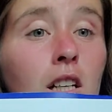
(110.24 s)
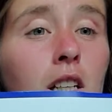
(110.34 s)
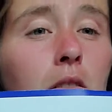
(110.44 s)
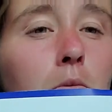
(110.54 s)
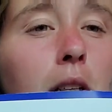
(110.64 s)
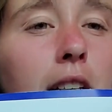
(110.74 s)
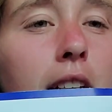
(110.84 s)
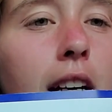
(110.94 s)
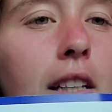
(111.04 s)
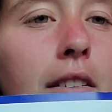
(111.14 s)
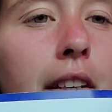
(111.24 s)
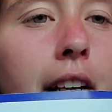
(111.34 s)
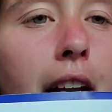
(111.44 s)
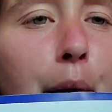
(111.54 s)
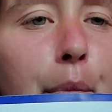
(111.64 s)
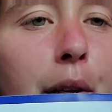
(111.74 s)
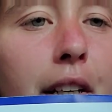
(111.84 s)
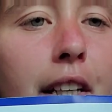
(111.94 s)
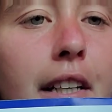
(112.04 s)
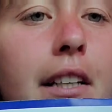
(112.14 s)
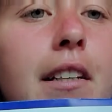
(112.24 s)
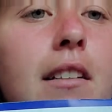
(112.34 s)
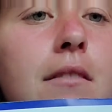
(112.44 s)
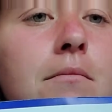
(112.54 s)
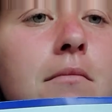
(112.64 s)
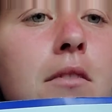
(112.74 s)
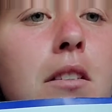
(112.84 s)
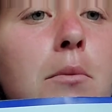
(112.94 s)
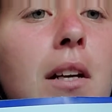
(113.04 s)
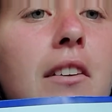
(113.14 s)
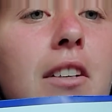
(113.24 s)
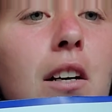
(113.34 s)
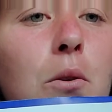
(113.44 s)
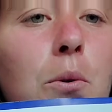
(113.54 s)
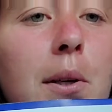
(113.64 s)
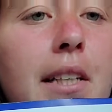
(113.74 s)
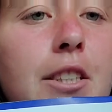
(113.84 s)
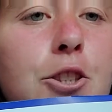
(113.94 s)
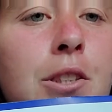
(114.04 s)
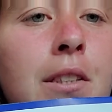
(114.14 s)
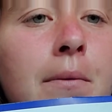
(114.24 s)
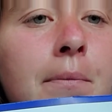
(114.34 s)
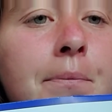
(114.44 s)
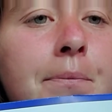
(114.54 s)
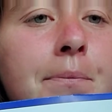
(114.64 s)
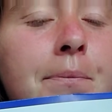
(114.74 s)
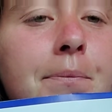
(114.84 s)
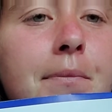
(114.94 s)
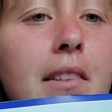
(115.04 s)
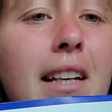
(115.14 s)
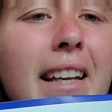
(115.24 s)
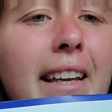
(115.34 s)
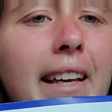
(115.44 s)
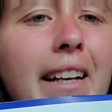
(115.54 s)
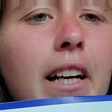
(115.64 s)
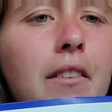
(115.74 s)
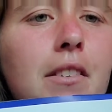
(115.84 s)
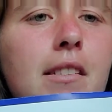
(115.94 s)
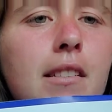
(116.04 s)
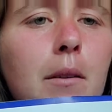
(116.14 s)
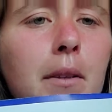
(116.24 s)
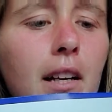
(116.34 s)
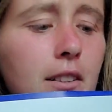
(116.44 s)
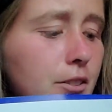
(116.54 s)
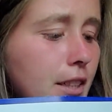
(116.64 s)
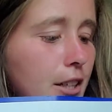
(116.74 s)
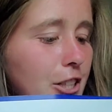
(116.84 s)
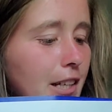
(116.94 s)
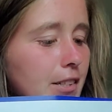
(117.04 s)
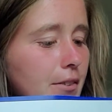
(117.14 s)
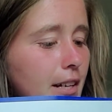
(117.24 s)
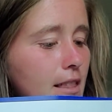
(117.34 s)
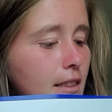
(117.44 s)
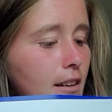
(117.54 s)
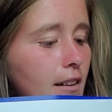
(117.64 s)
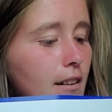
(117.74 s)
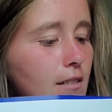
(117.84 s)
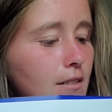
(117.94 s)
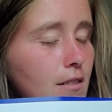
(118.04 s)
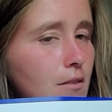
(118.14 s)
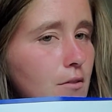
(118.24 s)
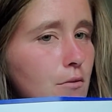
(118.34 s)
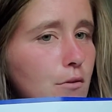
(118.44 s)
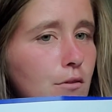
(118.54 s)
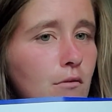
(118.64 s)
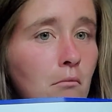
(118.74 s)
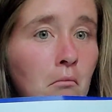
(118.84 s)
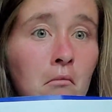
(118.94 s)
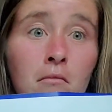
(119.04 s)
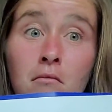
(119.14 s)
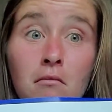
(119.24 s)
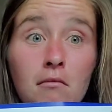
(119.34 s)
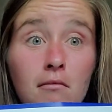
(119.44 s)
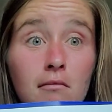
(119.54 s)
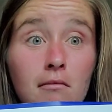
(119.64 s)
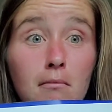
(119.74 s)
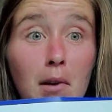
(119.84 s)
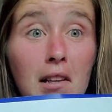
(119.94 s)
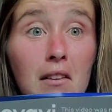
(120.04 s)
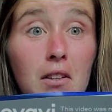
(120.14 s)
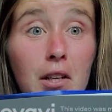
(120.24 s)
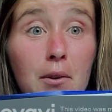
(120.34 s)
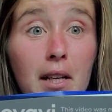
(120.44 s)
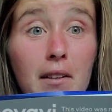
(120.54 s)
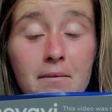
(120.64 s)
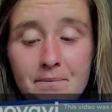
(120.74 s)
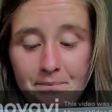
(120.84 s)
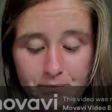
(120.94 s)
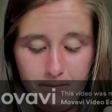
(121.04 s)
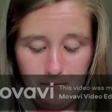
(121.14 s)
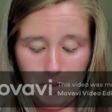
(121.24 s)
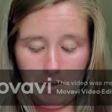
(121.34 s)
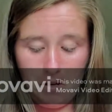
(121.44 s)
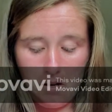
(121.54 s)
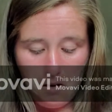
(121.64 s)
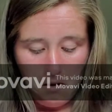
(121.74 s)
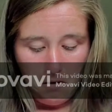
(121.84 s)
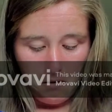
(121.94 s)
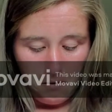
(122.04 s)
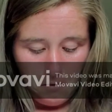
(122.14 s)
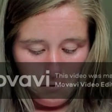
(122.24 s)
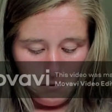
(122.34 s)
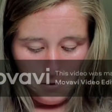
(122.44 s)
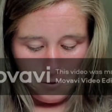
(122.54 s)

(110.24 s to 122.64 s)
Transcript: what color can I put here? Well, I've got orange, and I can't have the same color touching, so I think I'll use my lovely green. And I'll go